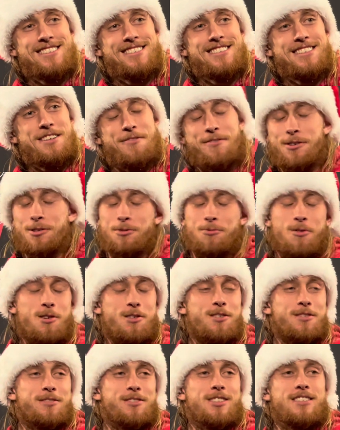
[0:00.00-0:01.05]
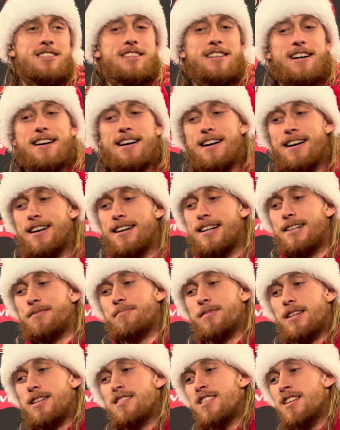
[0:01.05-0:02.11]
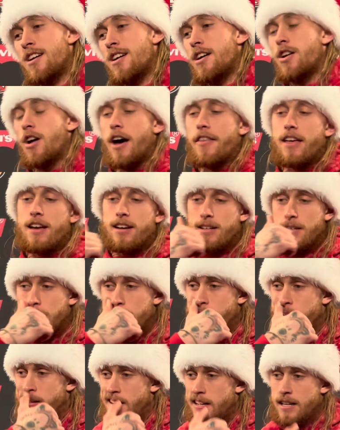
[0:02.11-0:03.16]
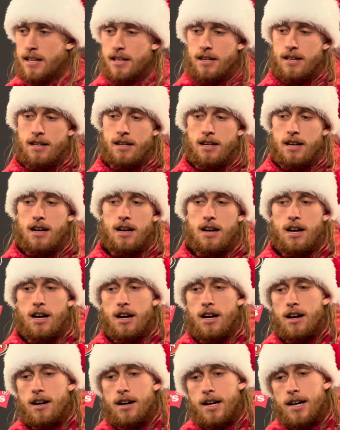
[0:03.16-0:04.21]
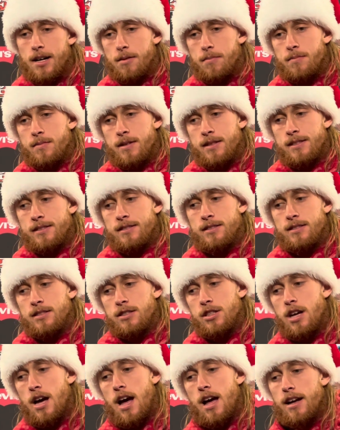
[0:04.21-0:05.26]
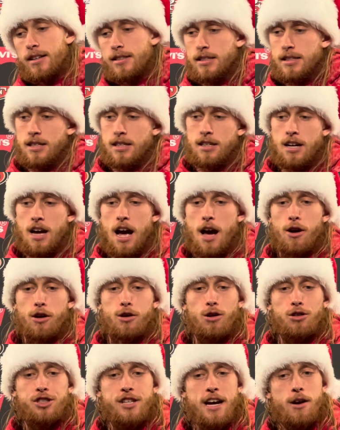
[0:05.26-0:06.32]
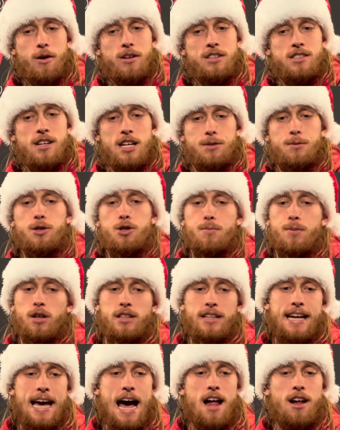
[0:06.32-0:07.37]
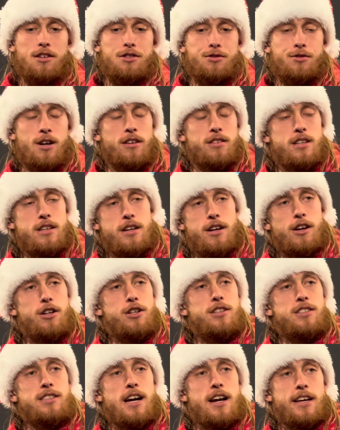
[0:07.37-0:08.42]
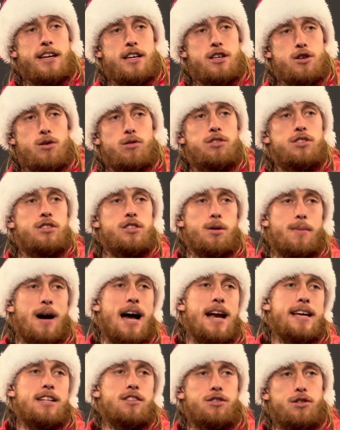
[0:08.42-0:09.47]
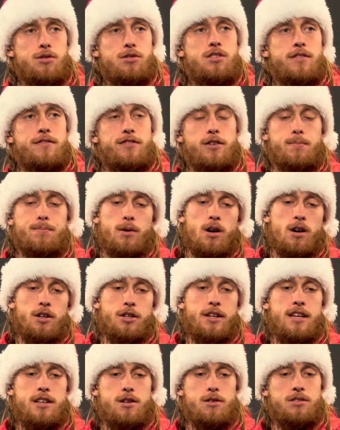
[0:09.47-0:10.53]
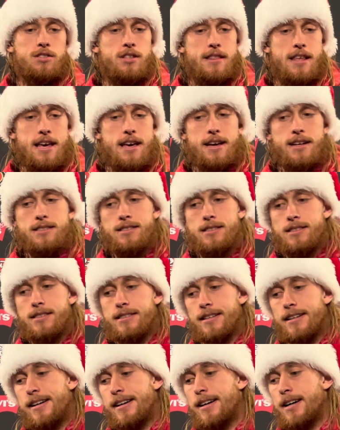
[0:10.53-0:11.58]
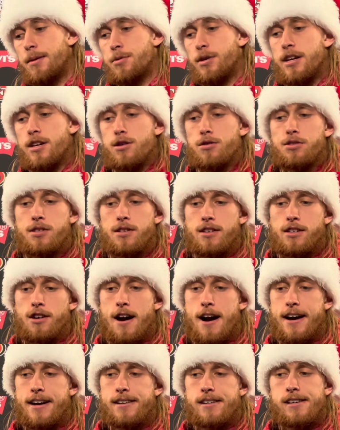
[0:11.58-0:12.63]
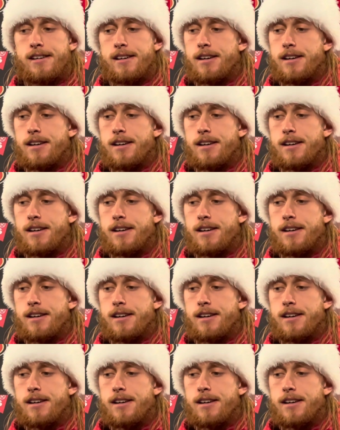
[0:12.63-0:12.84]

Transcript: It feels wonderful. Um, no, I think um, I know Coach Shanahan always talks about you build a callus throughout the year. You just kind of get used. Your body gets used to football. You get used to the hits. Um, you get used to the grind.